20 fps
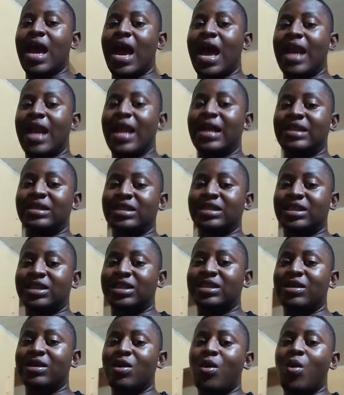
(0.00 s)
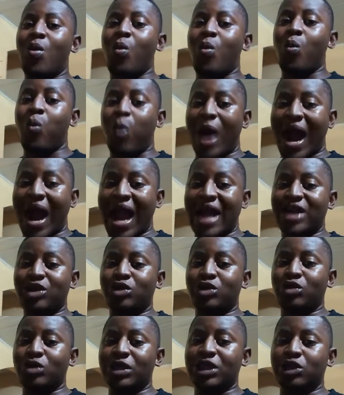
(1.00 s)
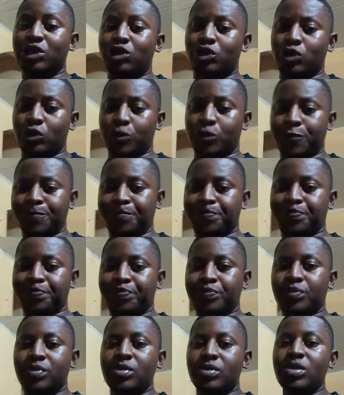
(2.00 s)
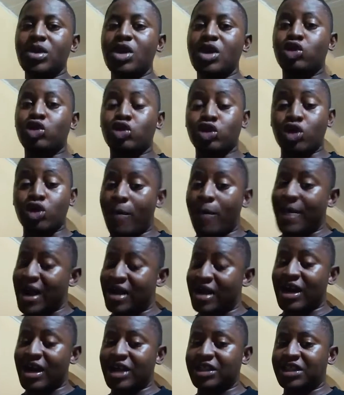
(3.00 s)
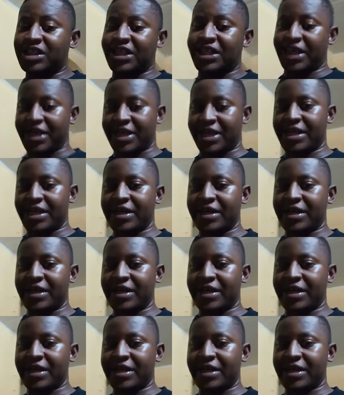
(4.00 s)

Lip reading: and that is why you need to do your background check.